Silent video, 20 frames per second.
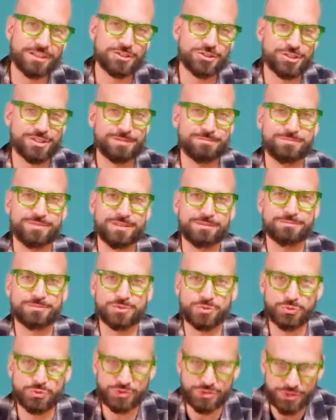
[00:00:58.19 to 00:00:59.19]
they ship them
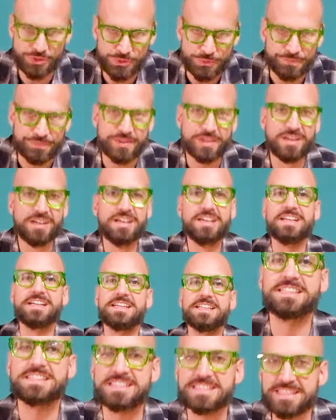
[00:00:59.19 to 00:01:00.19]
to you.
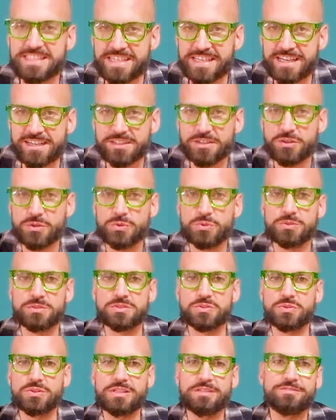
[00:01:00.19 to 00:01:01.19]
It's their
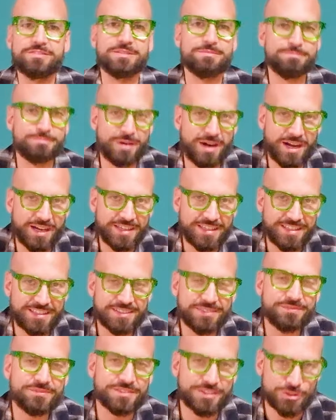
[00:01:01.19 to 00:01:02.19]
goal to give the
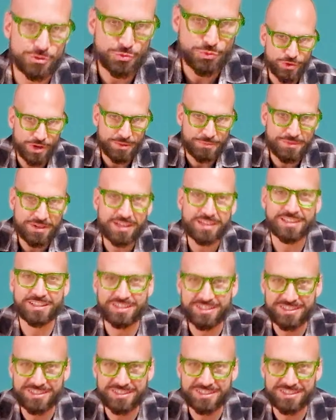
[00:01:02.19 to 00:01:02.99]
buyer, the drummer,